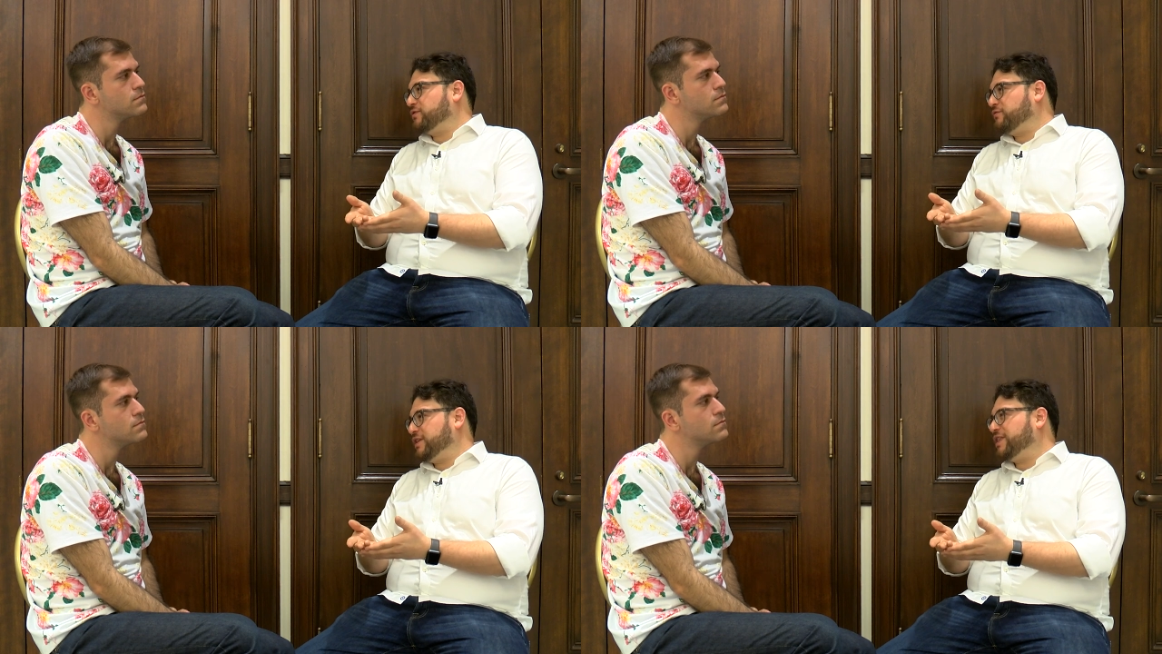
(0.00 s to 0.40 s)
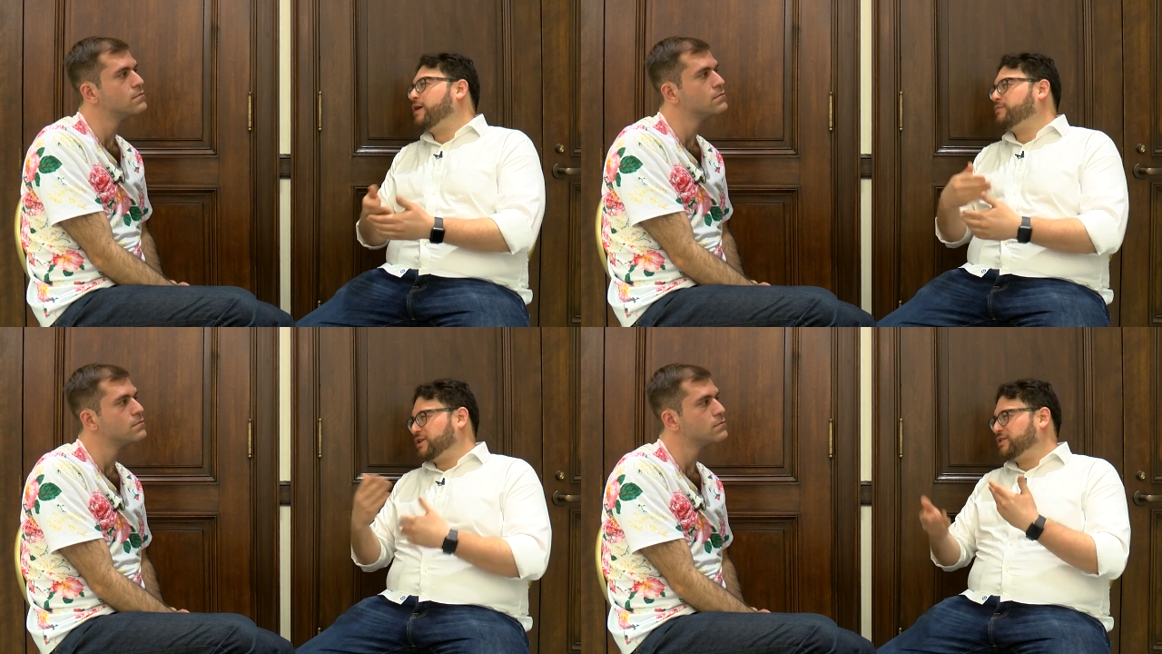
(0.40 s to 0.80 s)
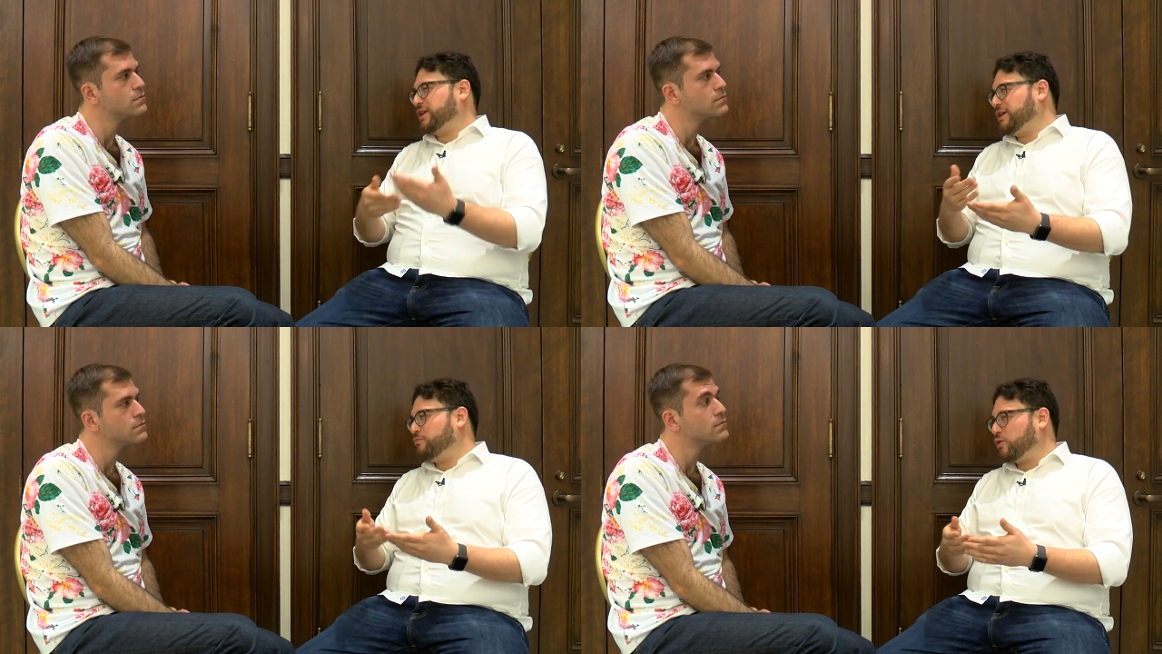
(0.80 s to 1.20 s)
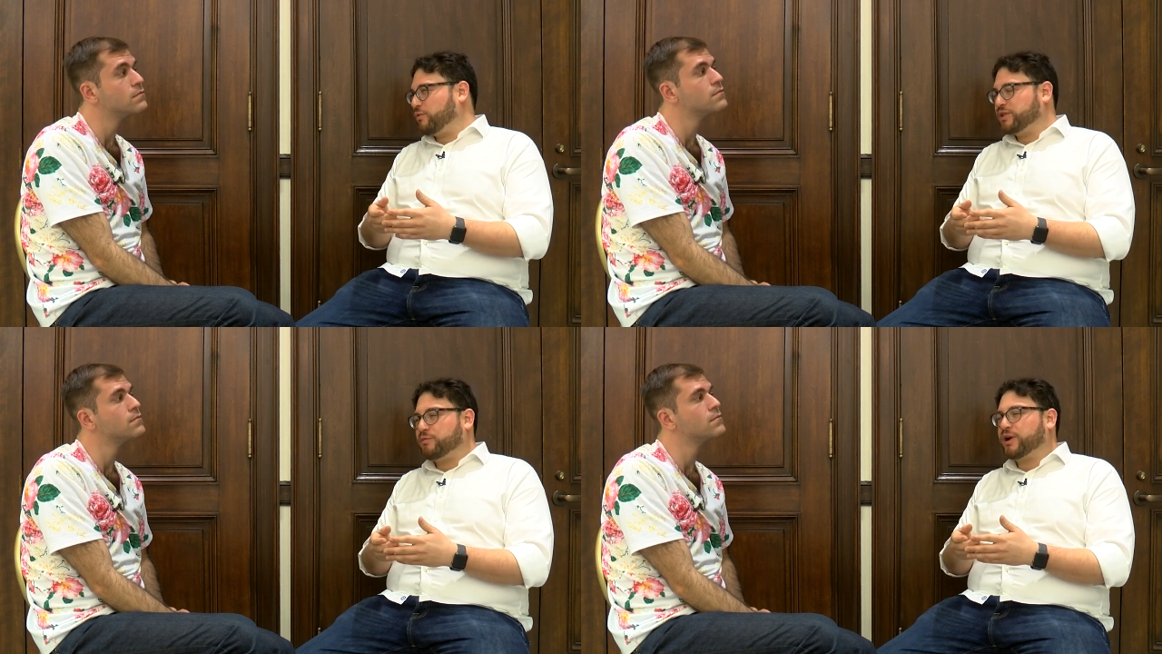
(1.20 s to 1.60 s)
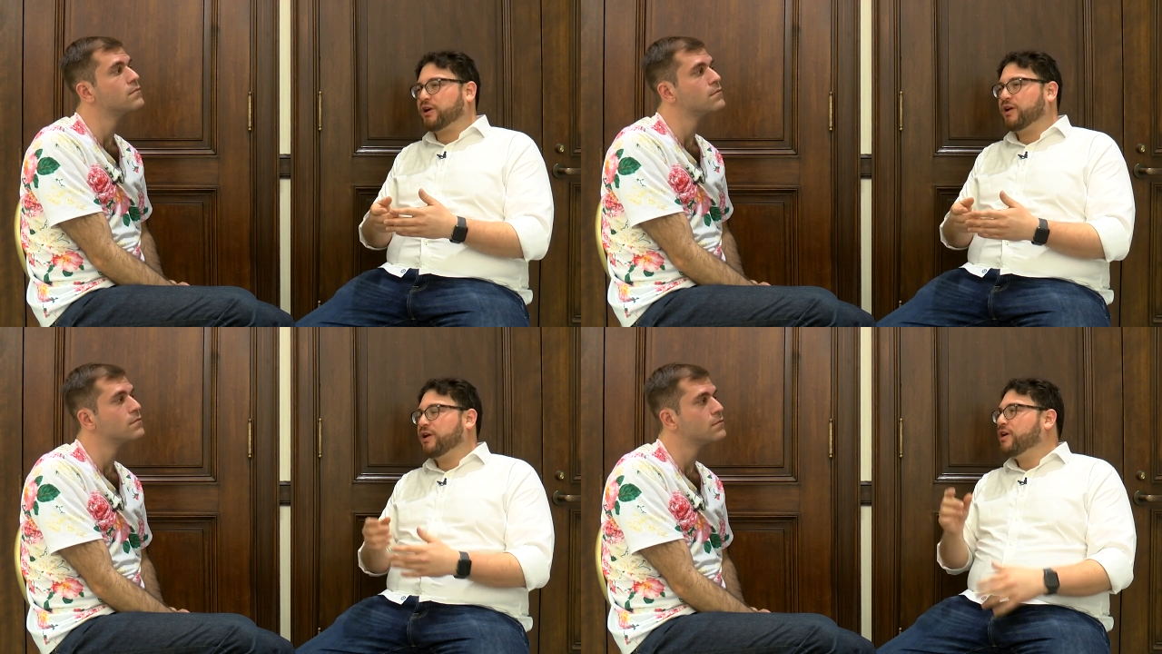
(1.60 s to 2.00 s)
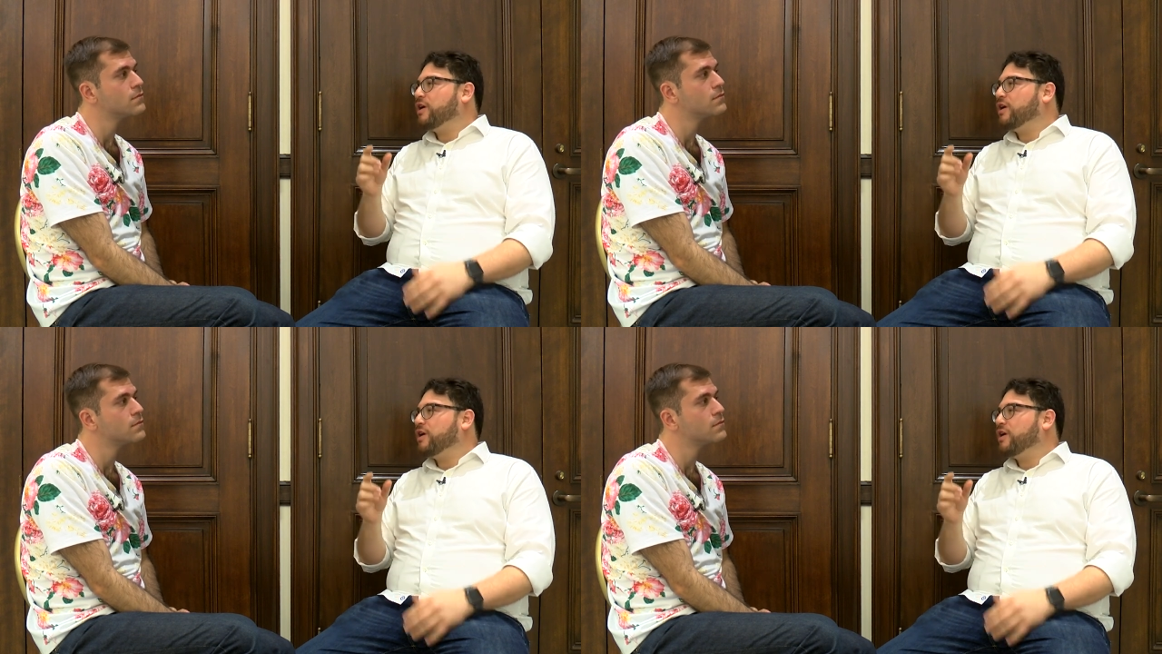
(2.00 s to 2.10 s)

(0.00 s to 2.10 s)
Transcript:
Speaker 1: to feed them because they eat more when they're bigger.